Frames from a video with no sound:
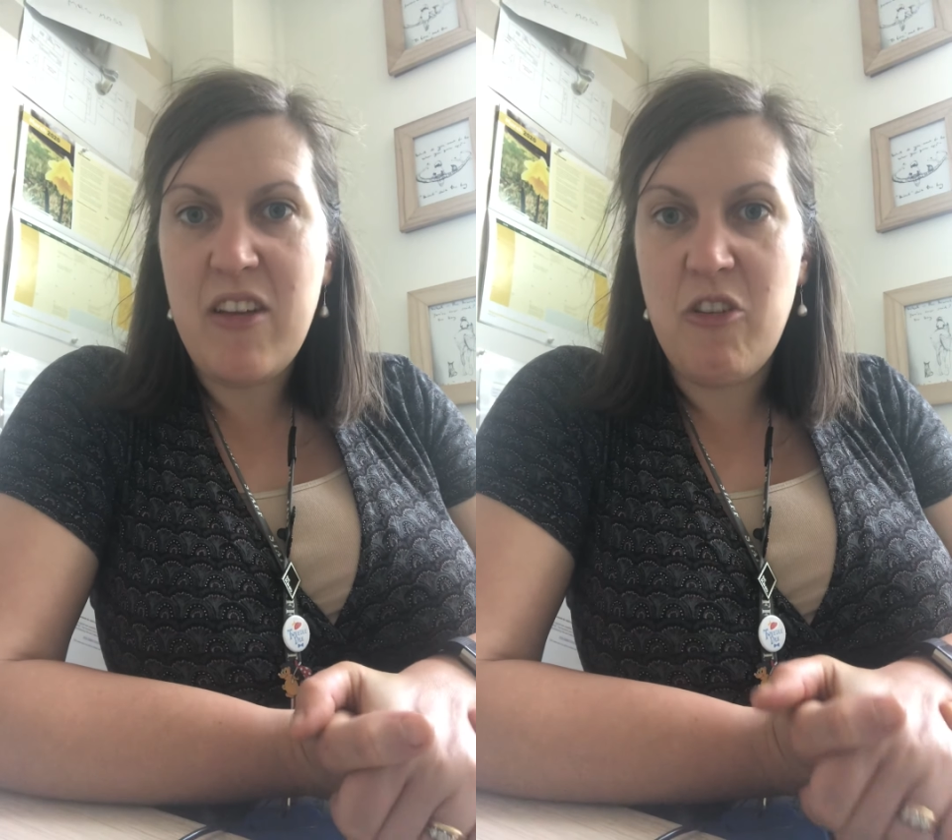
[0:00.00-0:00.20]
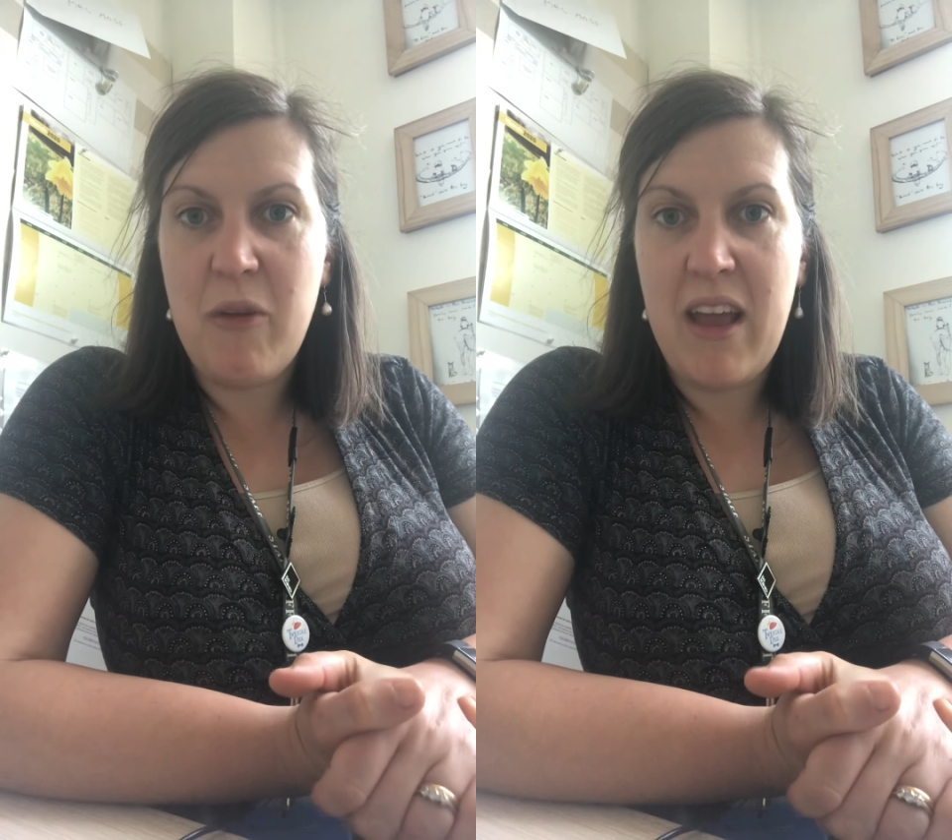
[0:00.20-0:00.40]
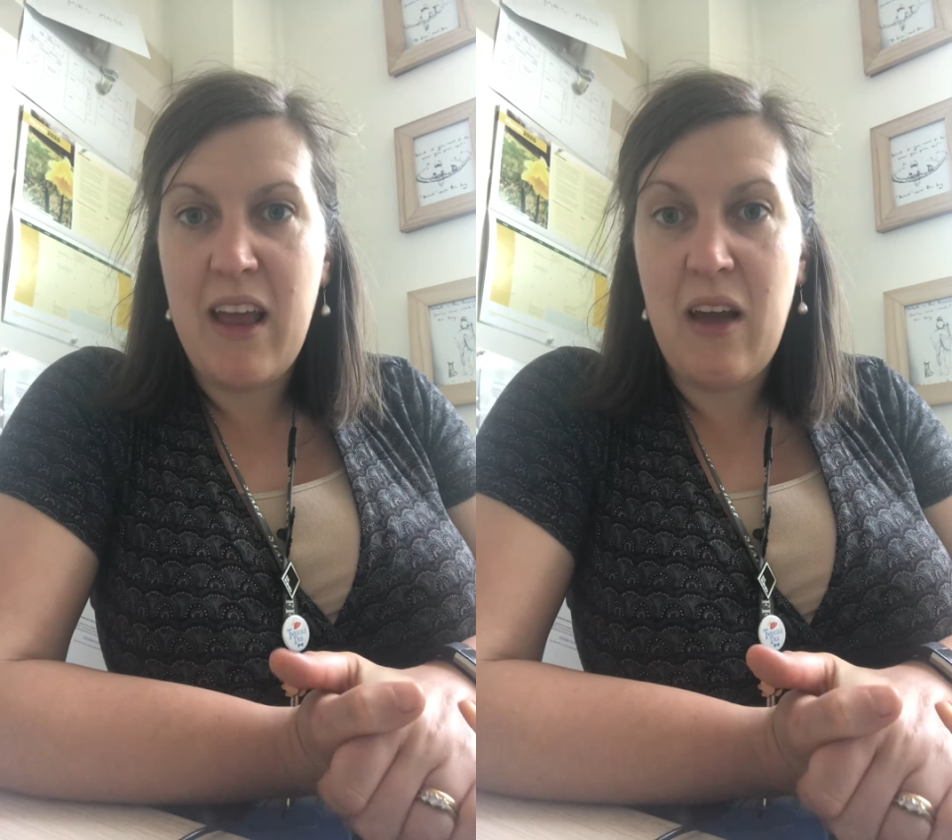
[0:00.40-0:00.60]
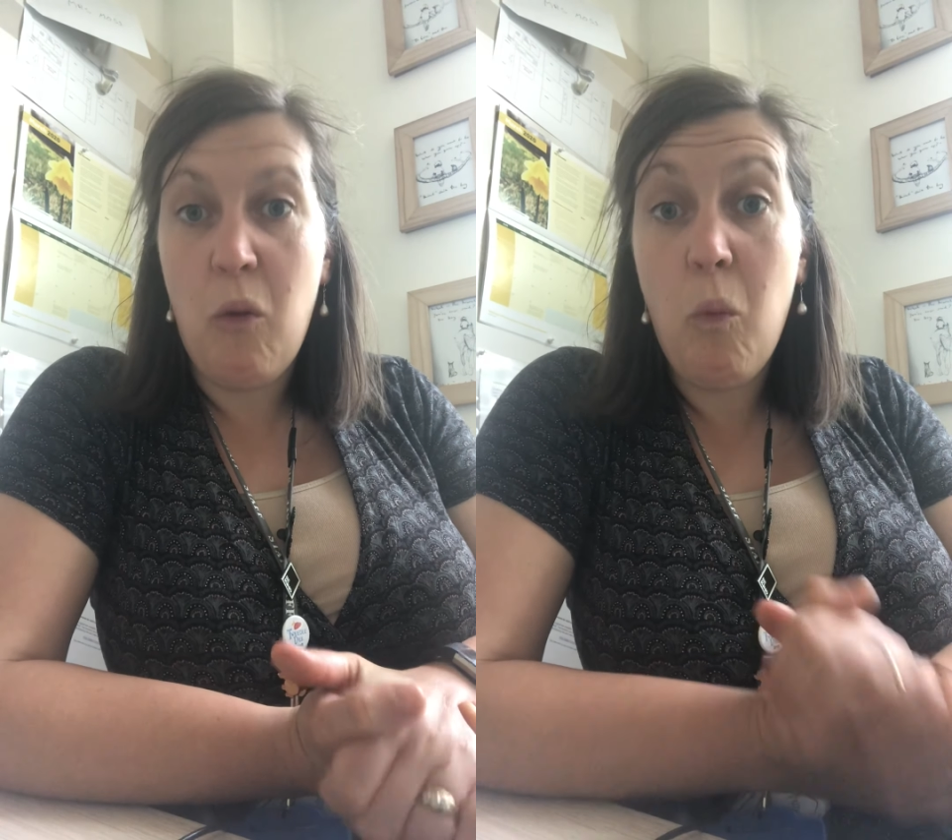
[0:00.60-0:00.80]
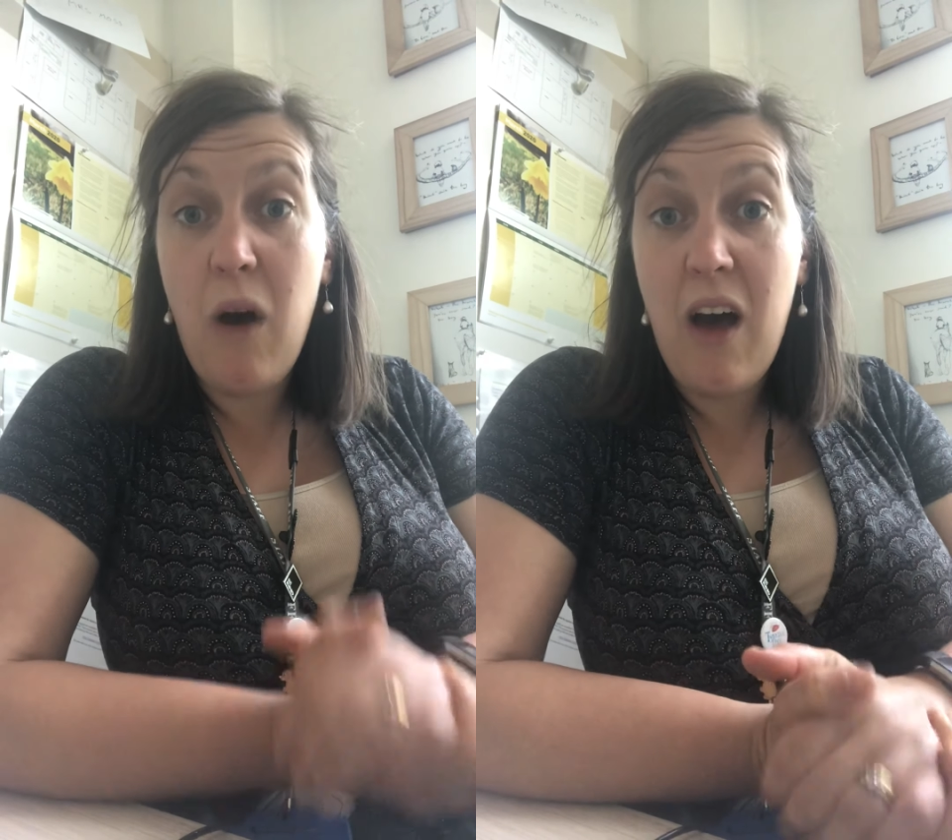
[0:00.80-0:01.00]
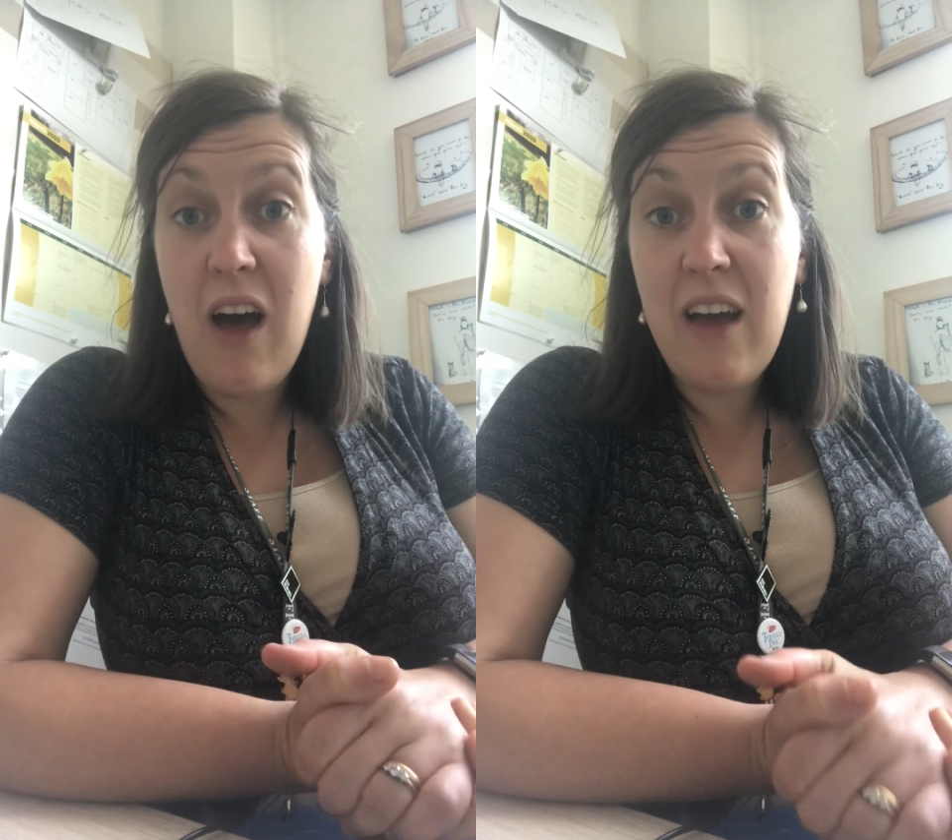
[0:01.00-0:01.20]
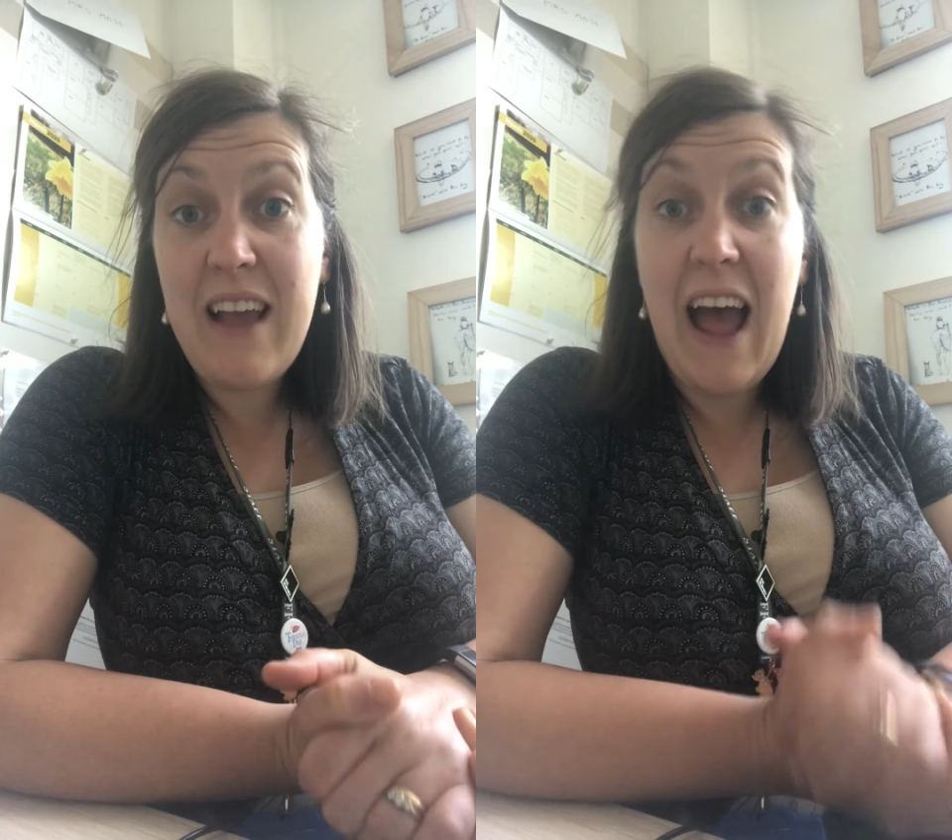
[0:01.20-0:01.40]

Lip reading: doing work